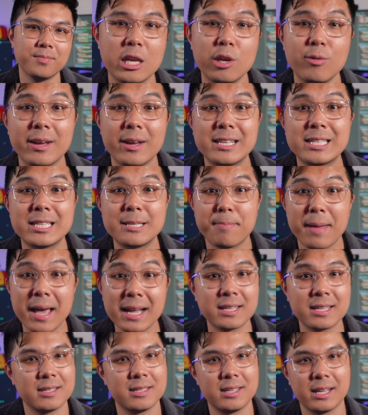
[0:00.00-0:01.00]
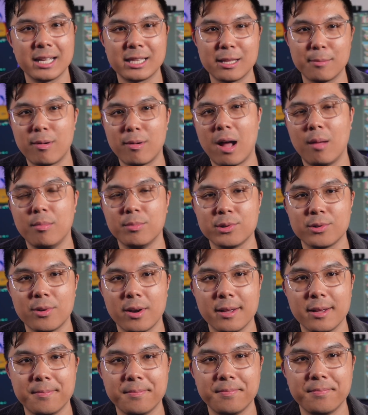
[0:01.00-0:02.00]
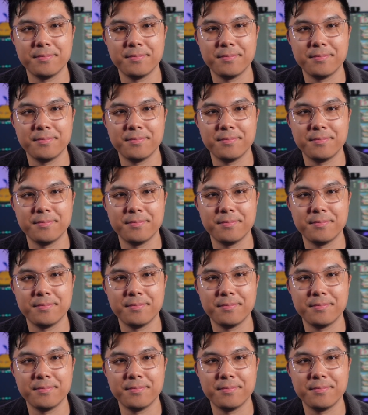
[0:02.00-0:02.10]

You expect to get the problems right.